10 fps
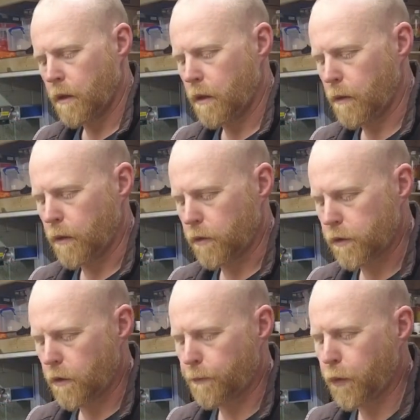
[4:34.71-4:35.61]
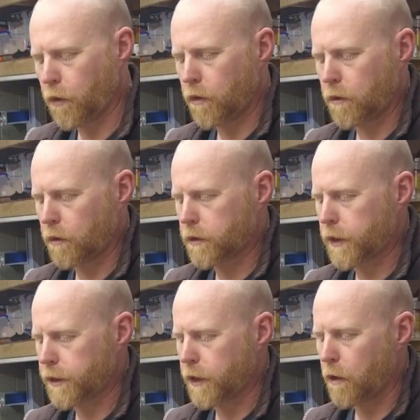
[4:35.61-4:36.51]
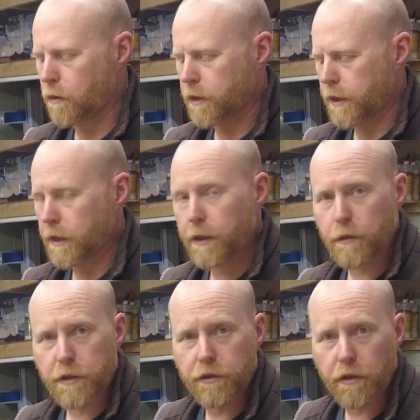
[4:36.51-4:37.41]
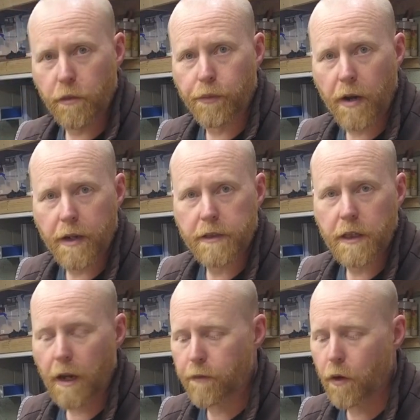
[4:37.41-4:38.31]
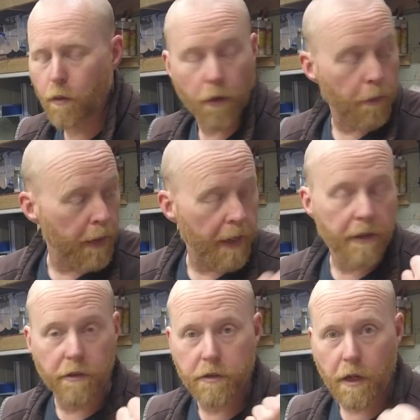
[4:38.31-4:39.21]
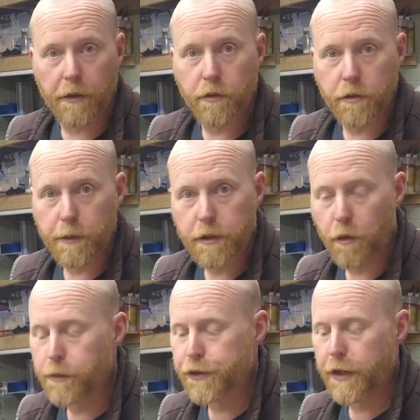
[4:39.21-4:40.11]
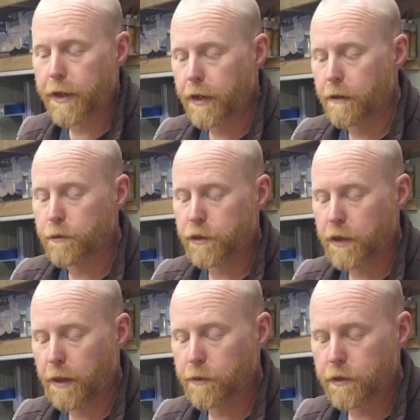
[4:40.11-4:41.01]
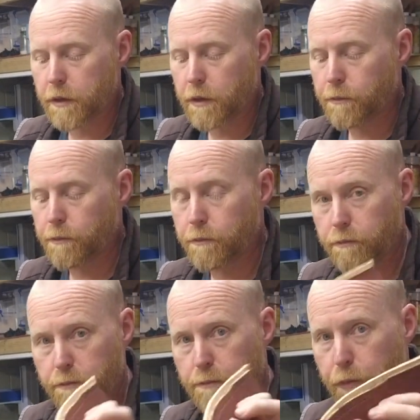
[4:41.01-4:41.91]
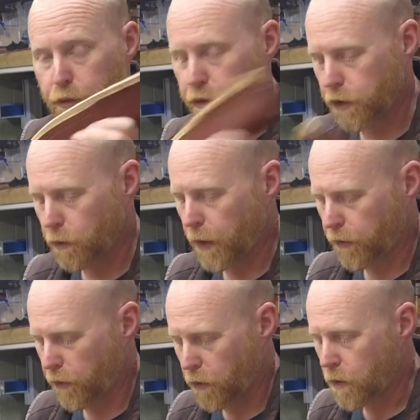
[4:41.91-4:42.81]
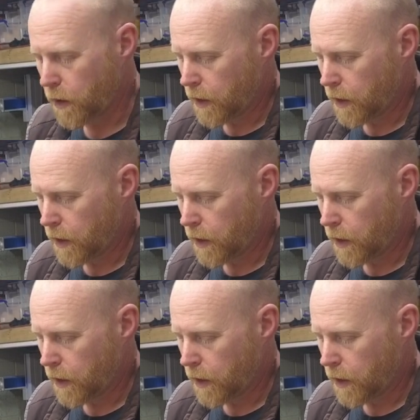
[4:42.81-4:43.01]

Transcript: There we go, so I'll put all stitching holes in, use the drill press. I've got one of my needles that I use on my sewing machine, and I'm just able to punch it all the way through.